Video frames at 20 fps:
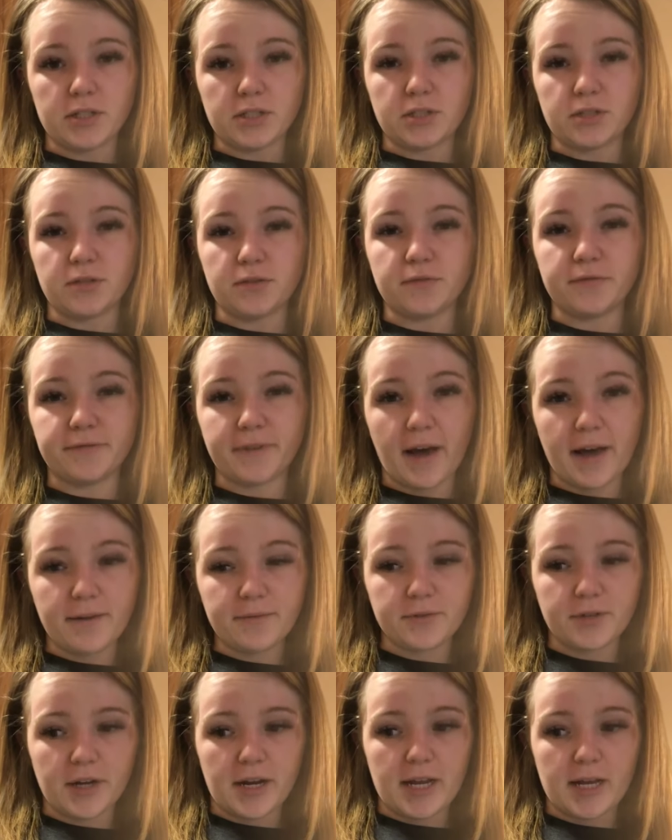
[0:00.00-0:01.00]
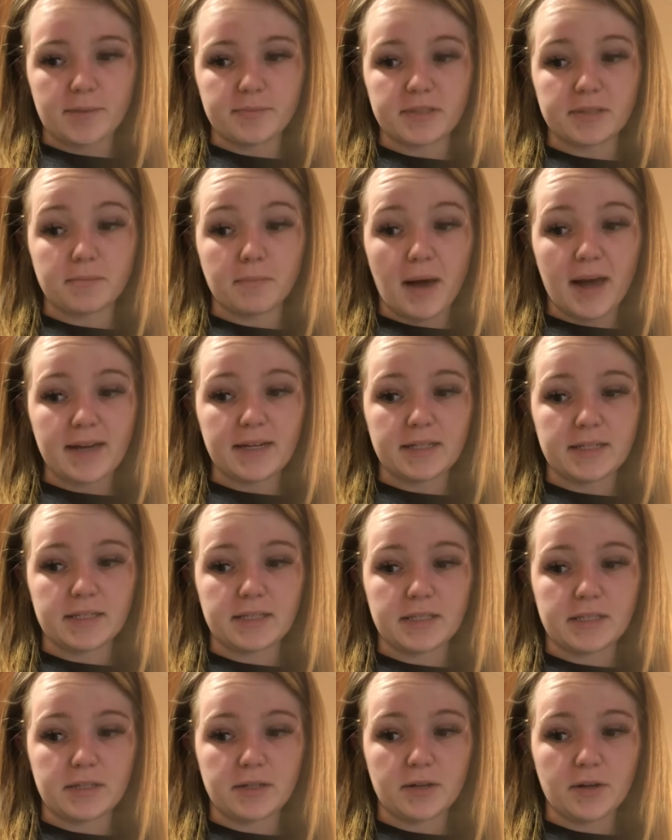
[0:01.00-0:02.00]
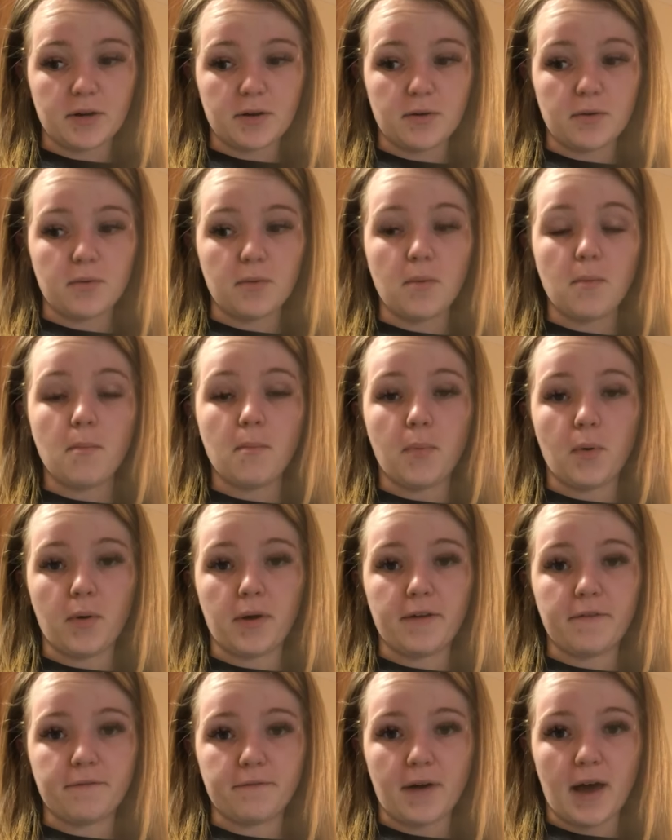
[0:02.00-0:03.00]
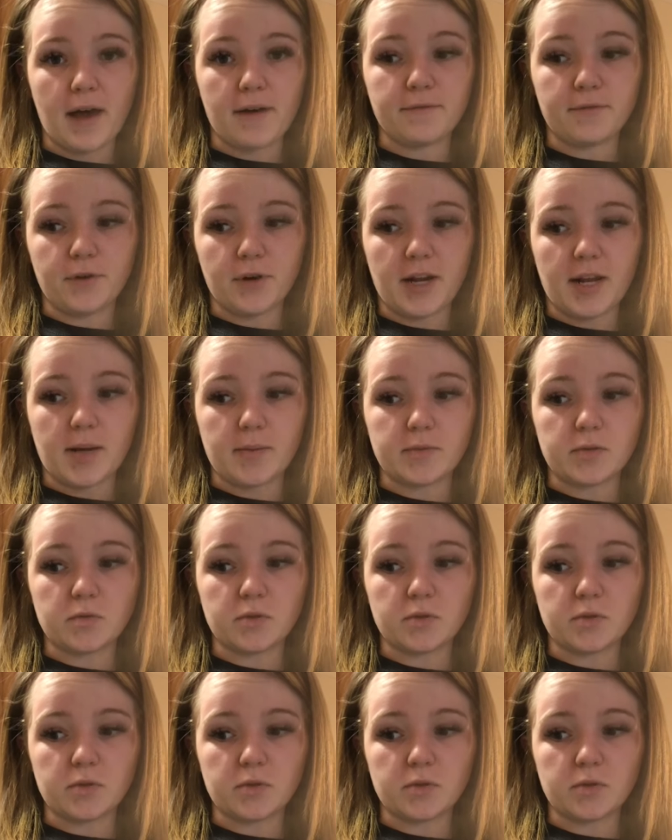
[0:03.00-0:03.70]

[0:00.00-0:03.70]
to do 5 grams minus 0.5 grams,